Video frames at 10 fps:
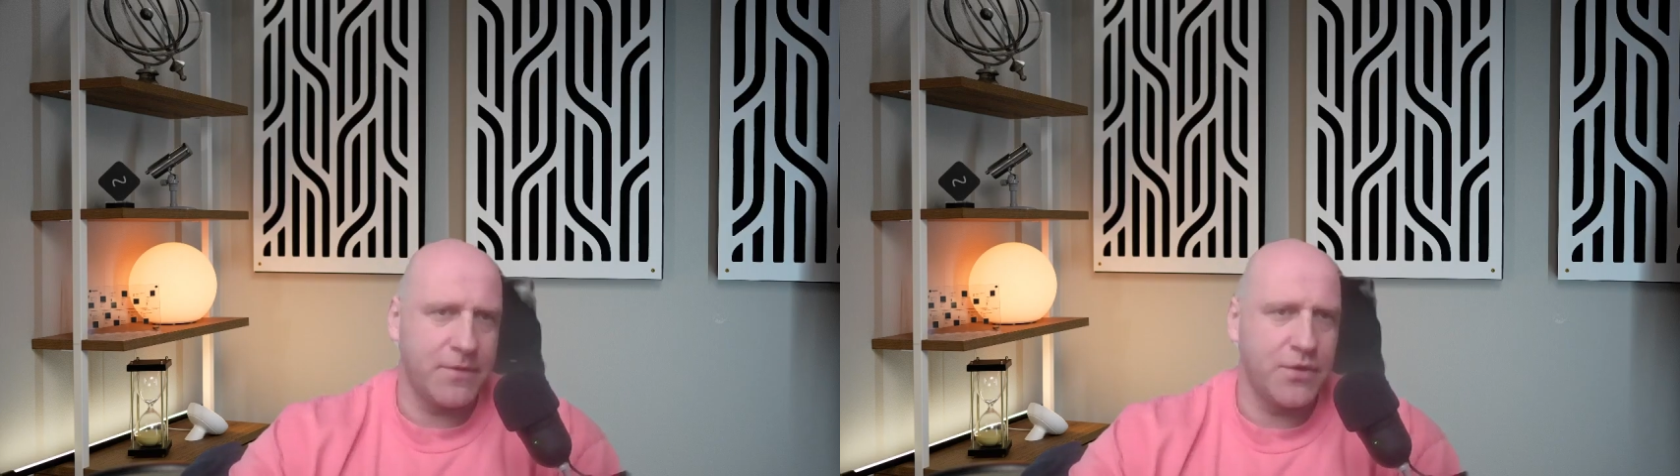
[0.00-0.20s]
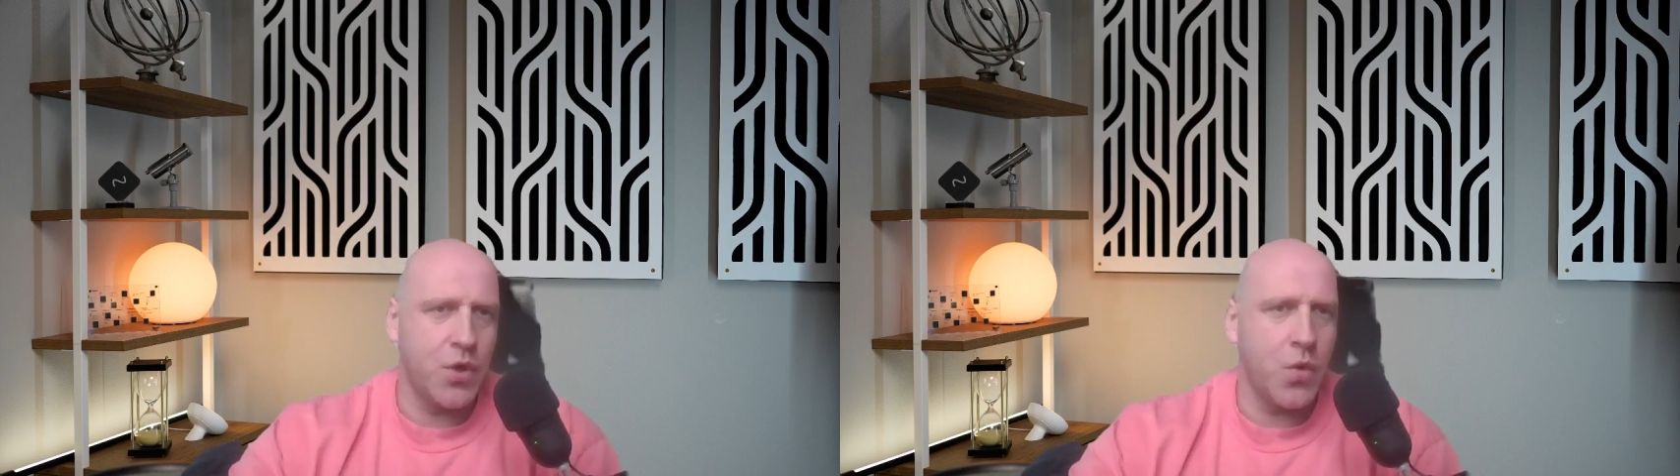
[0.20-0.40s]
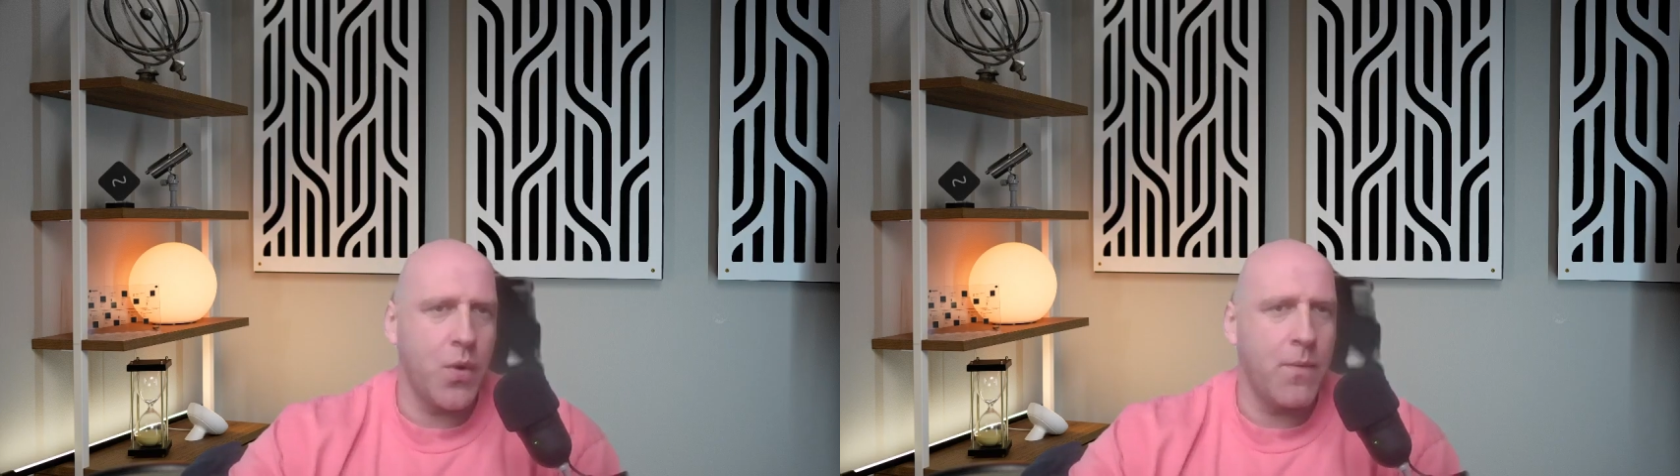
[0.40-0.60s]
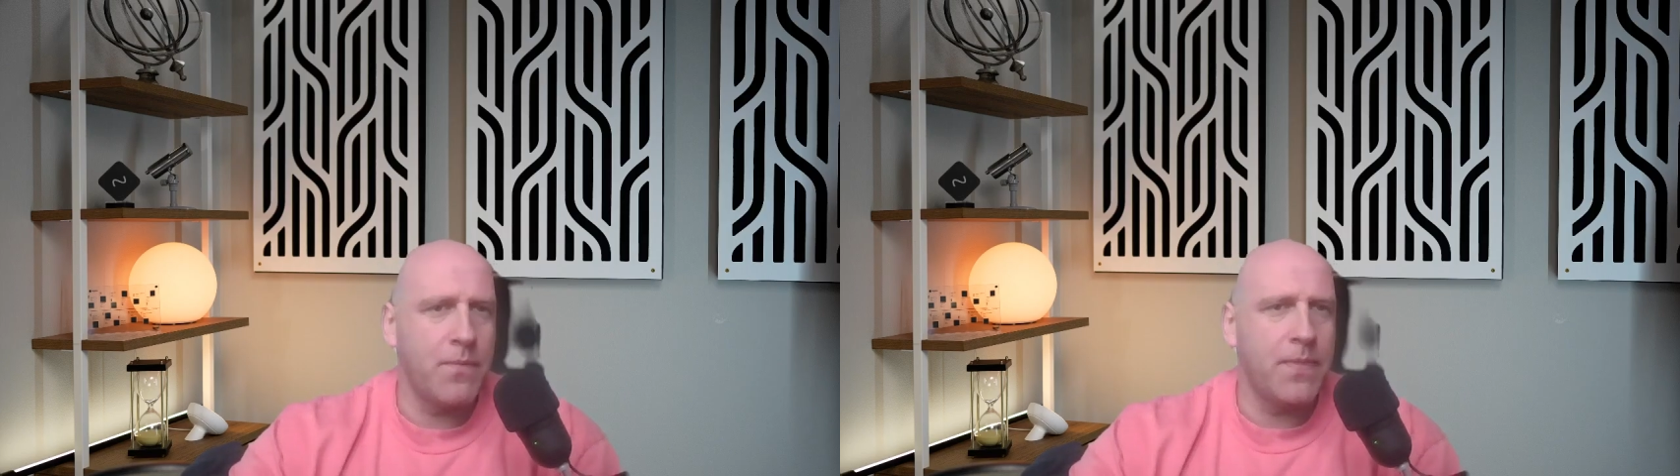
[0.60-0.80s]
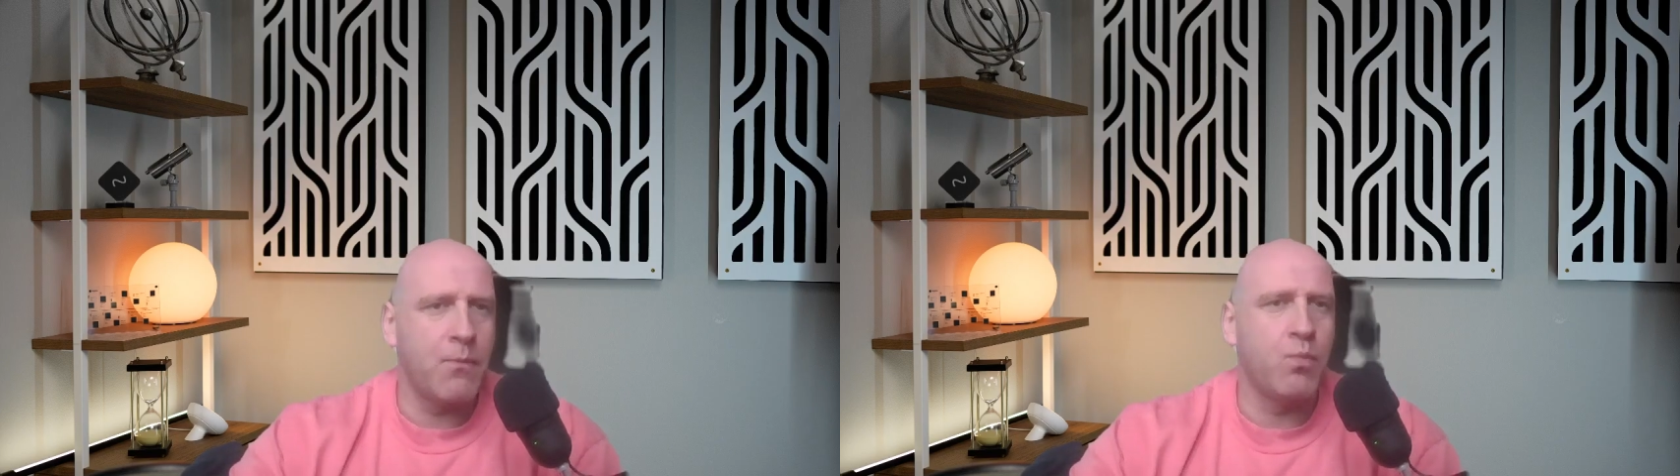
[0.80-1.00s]
So,
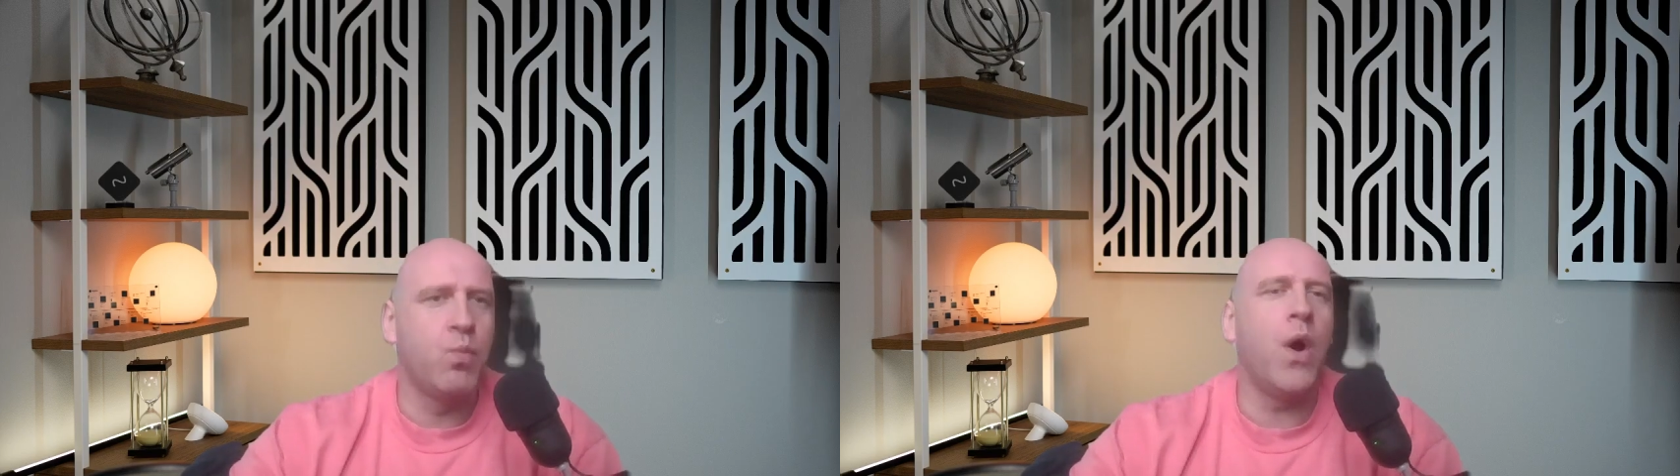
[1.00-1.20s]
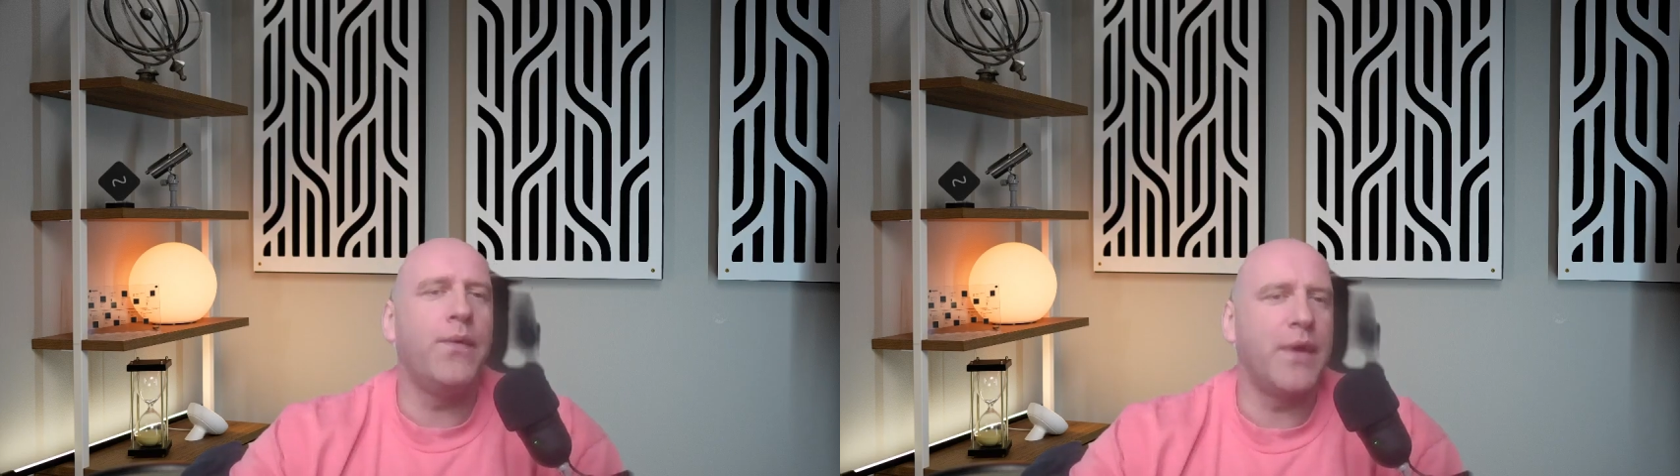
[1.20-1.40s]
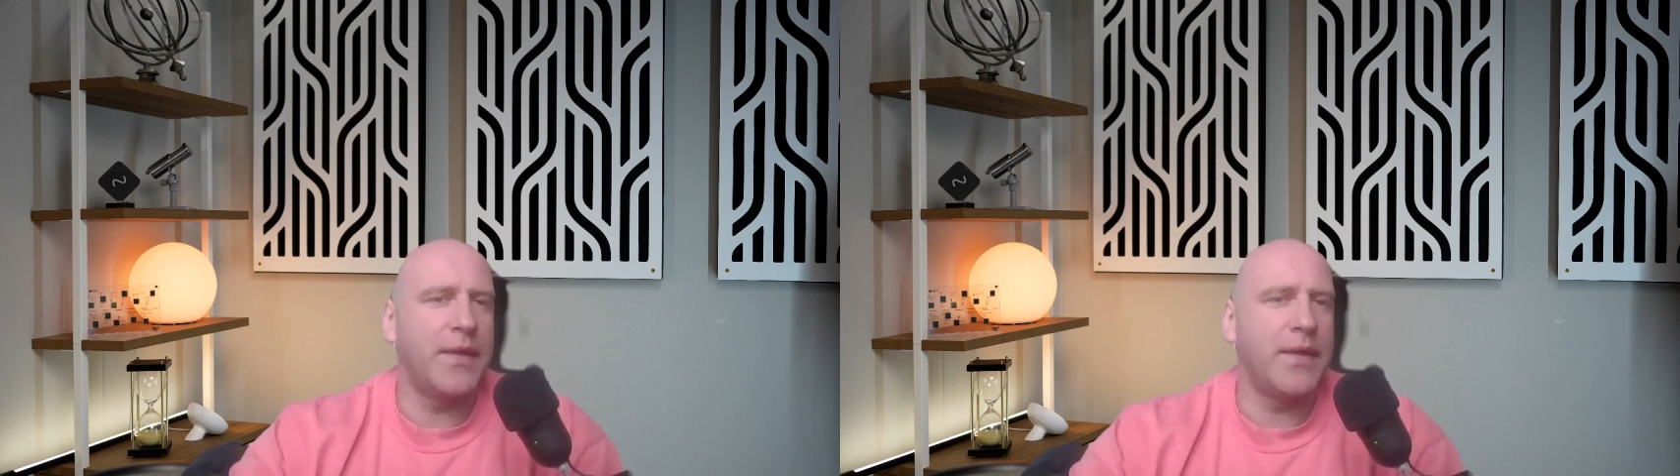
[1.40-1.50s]
one